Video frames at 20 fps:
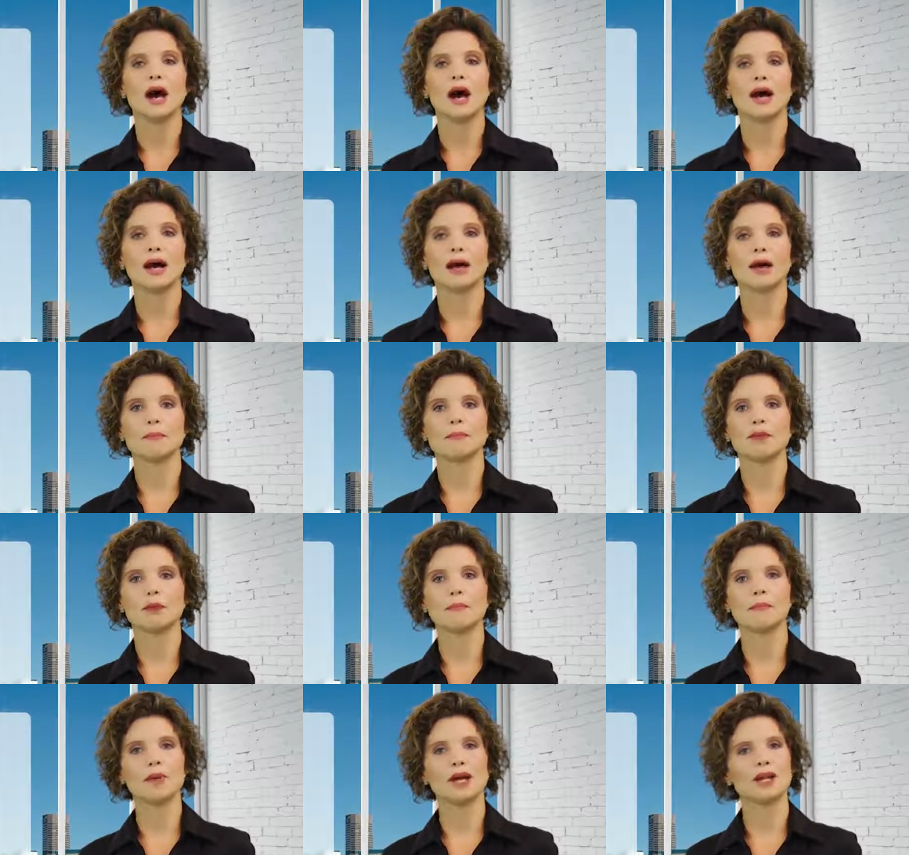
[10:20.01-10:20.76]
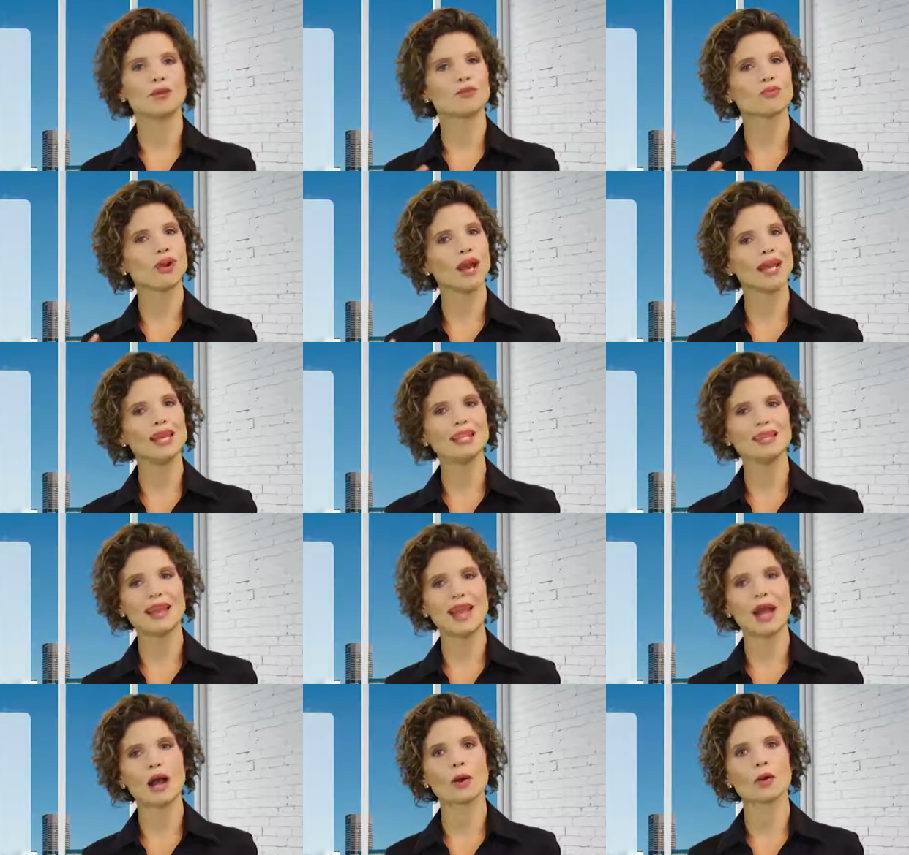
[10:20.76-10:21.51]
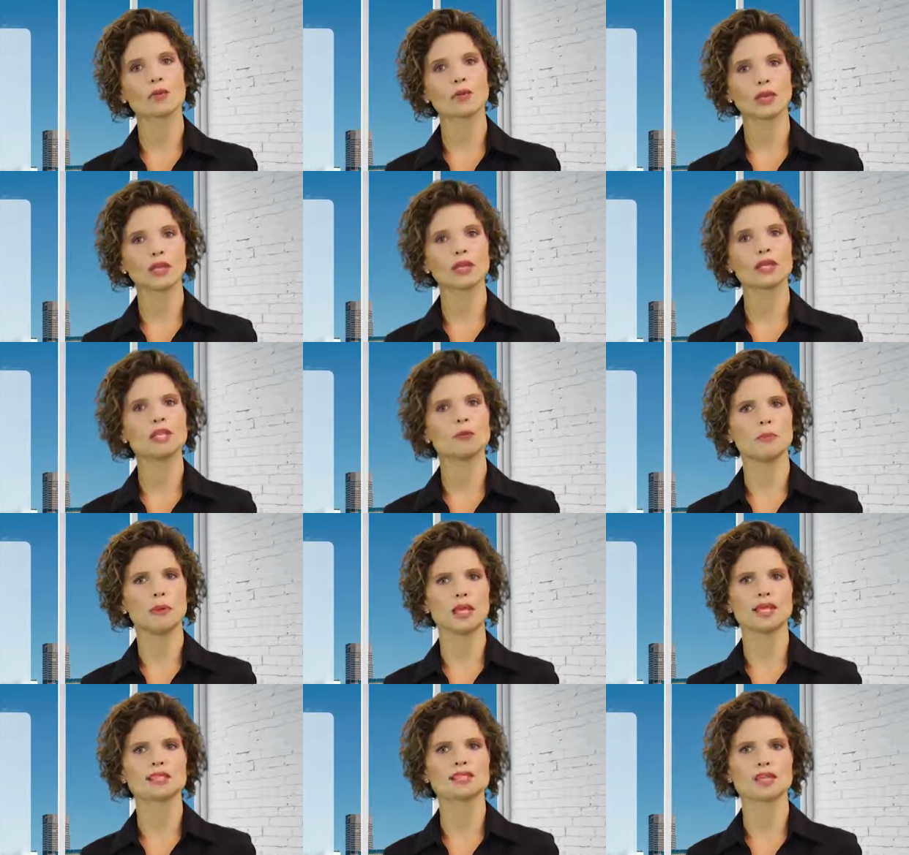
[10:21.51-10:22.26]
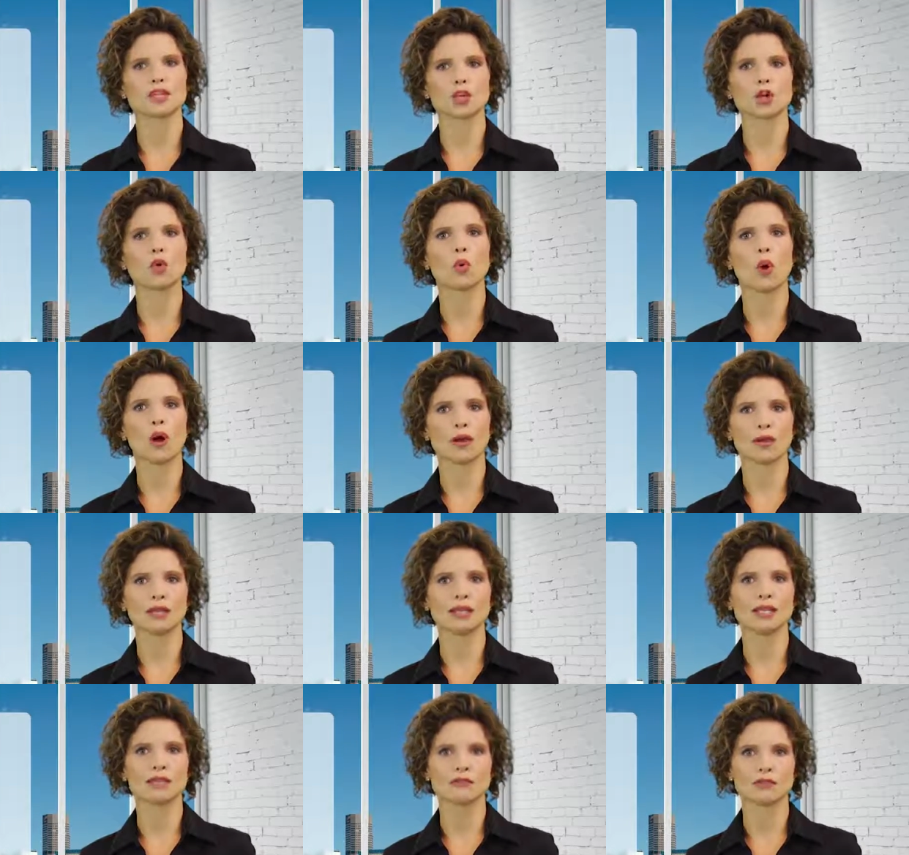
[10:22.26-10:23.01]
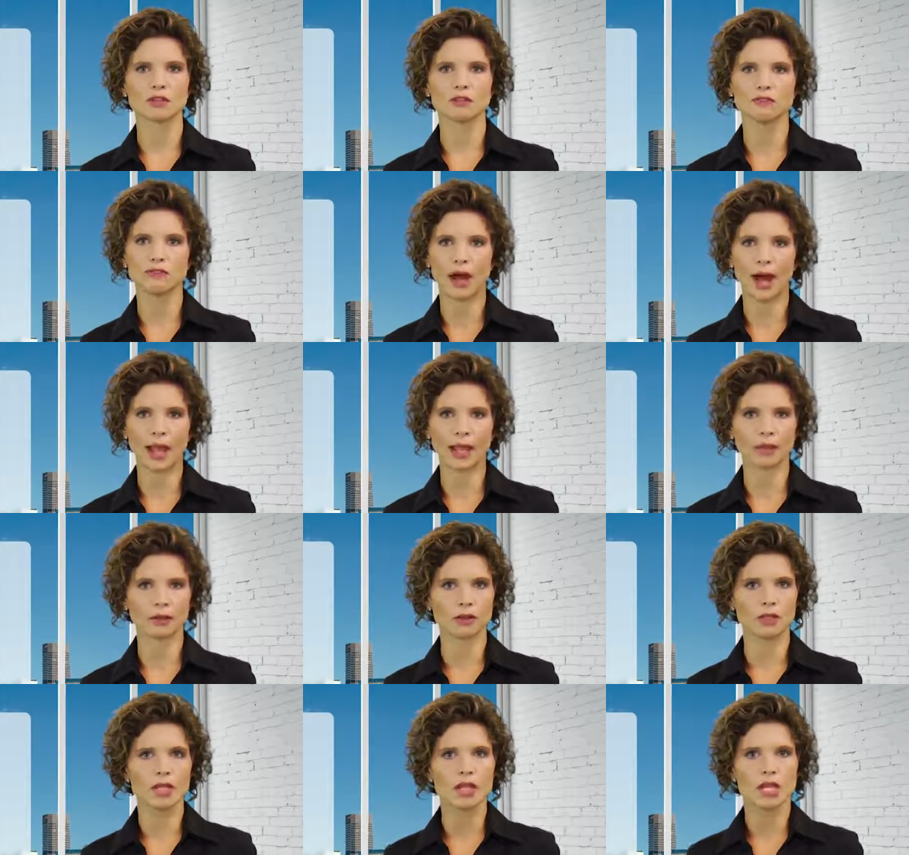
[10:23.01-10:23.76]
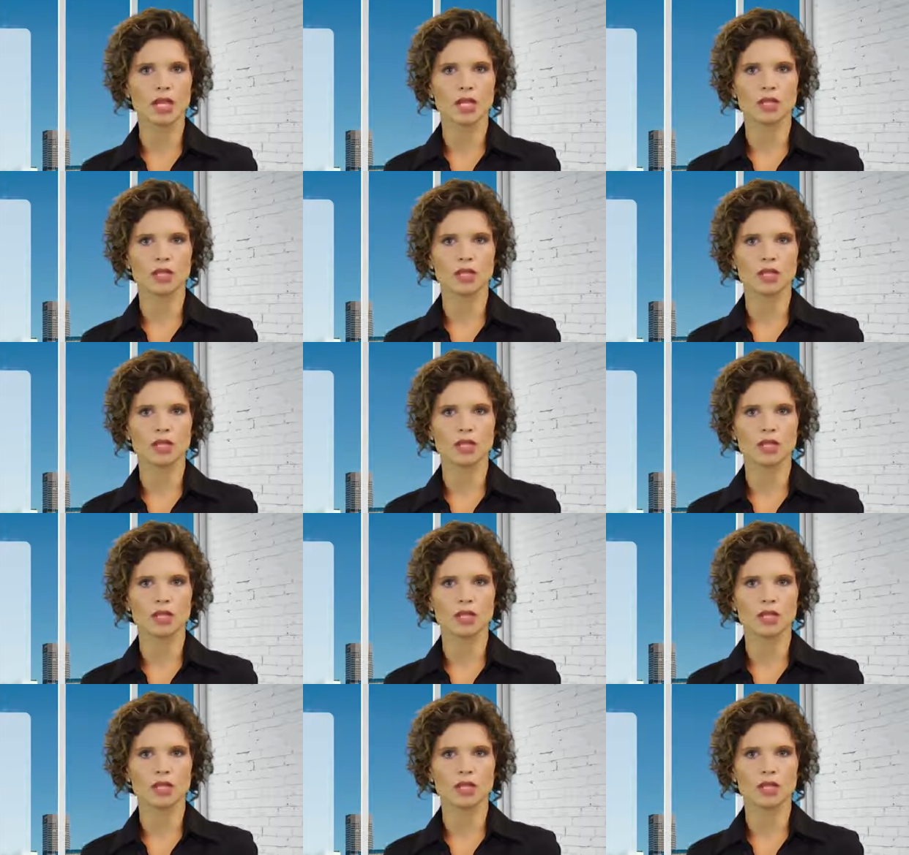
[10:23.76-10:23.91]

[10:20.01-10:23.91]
But right now, it really depends on the quality of the file.